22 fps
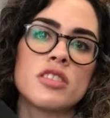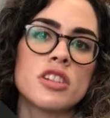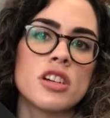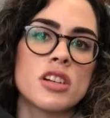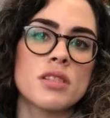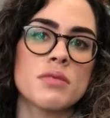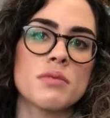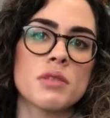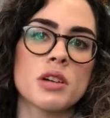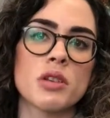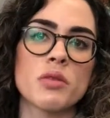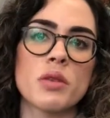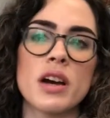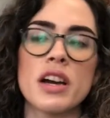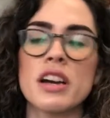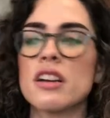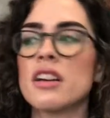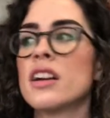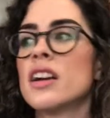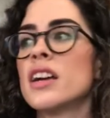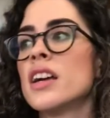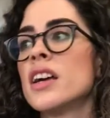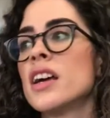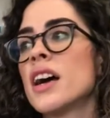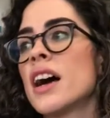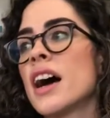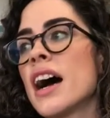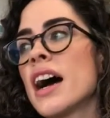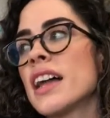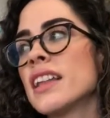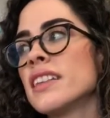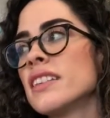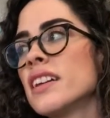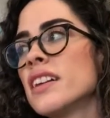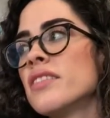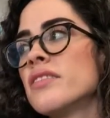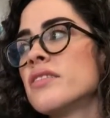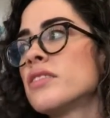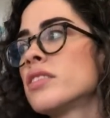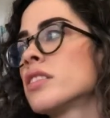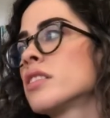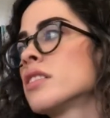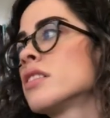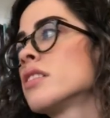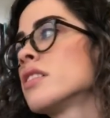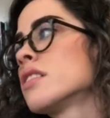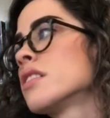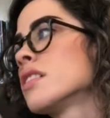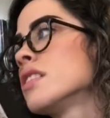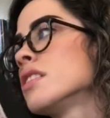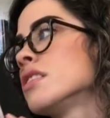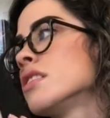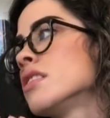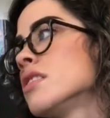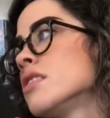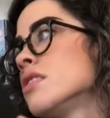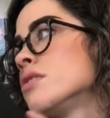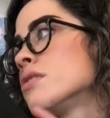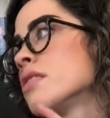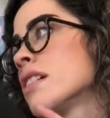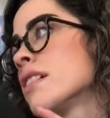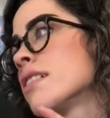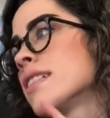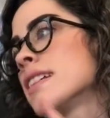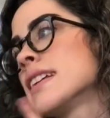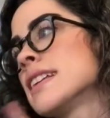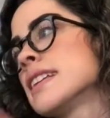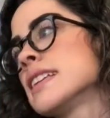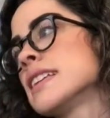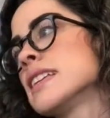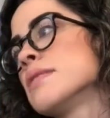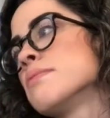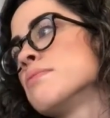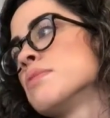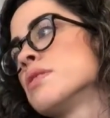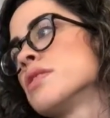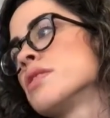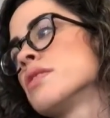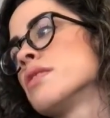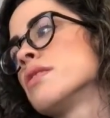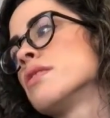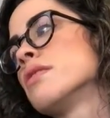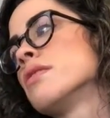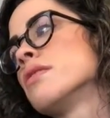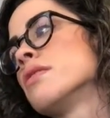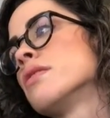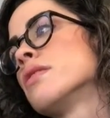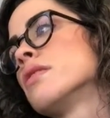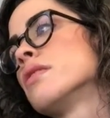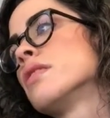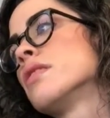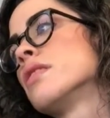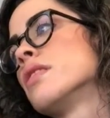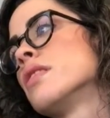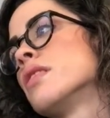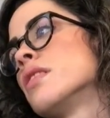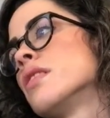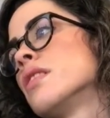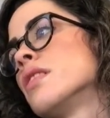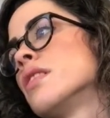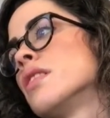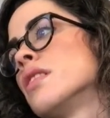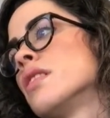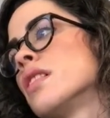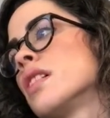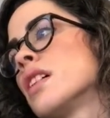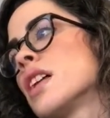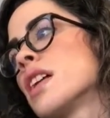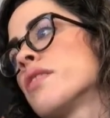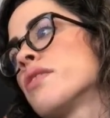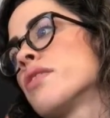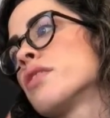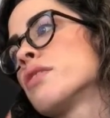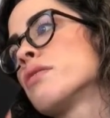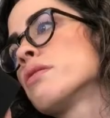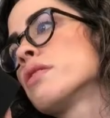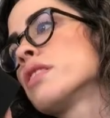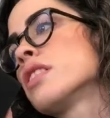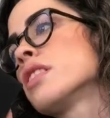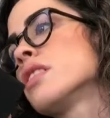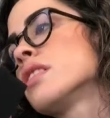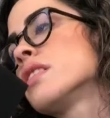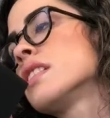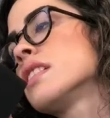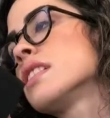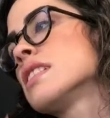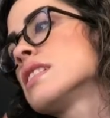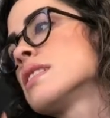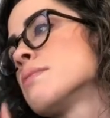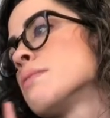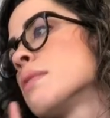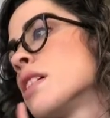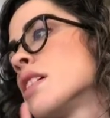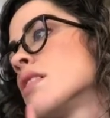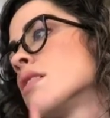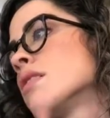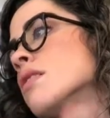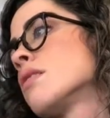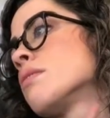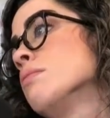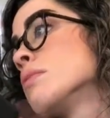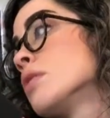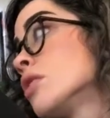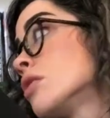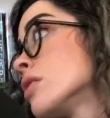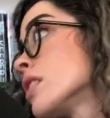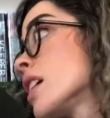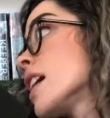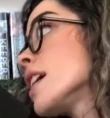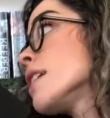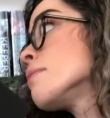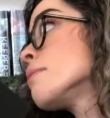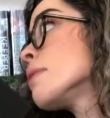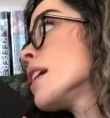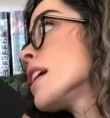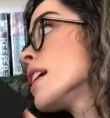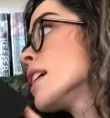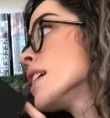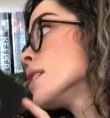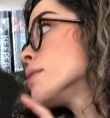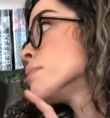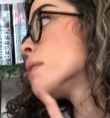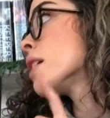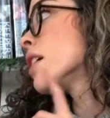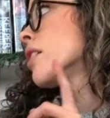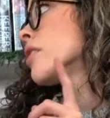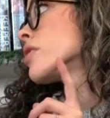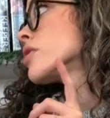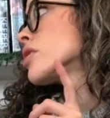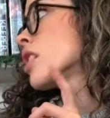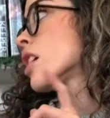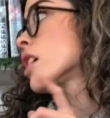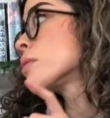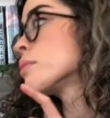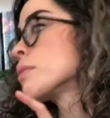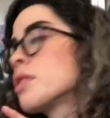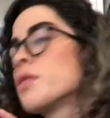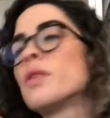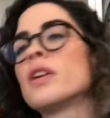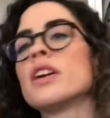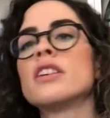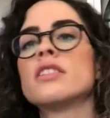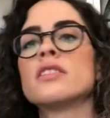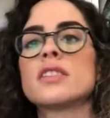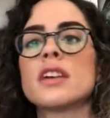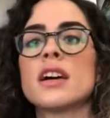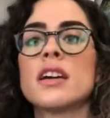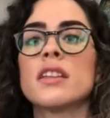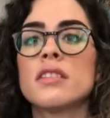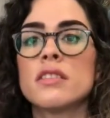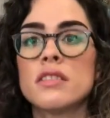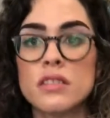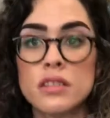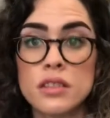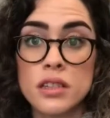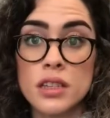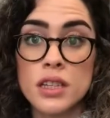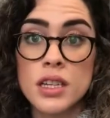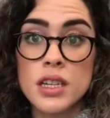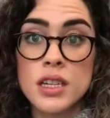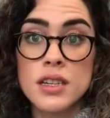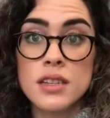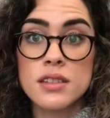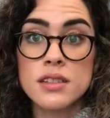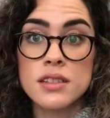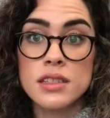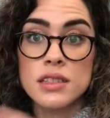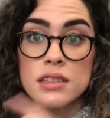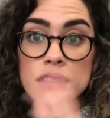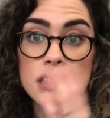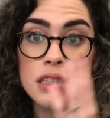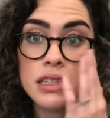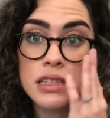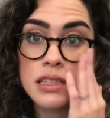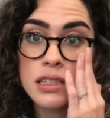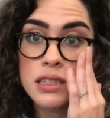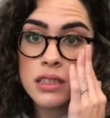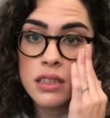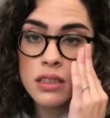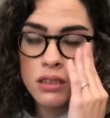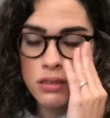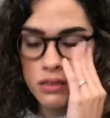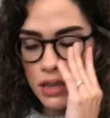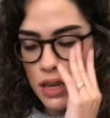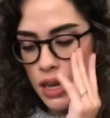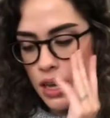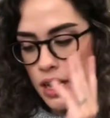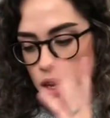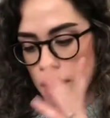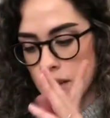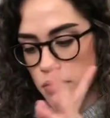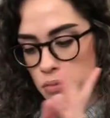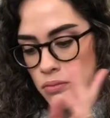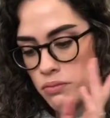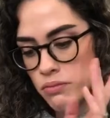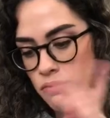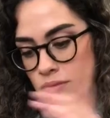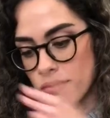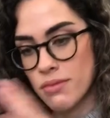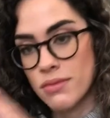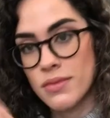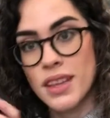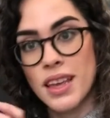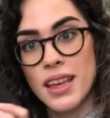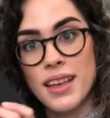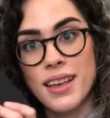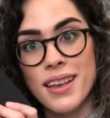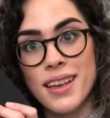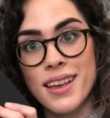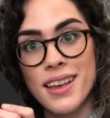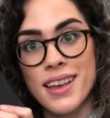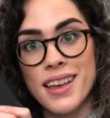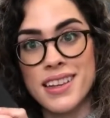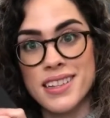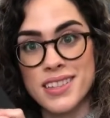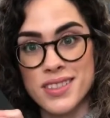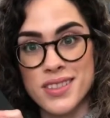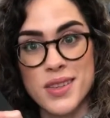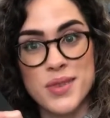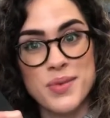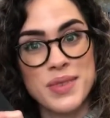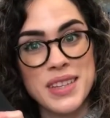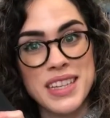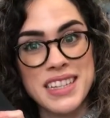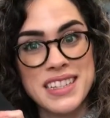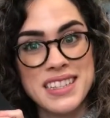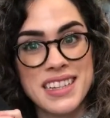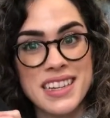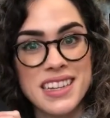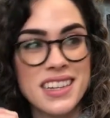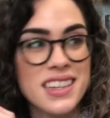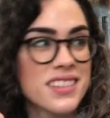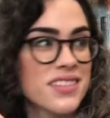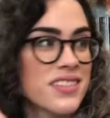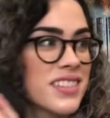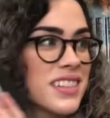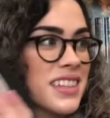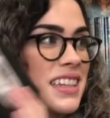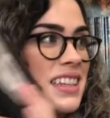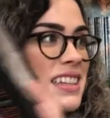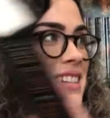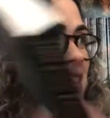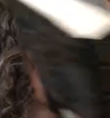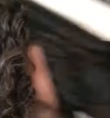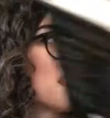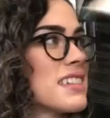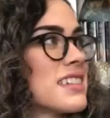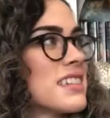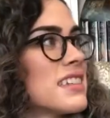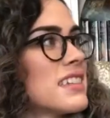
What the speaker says: Shannon McGuire, I loved her Into the Drowning Deep, so, and I've heard really good things about Middle Game and about Shannon McGuire's other series, so yeah, I'm extremely excited for this.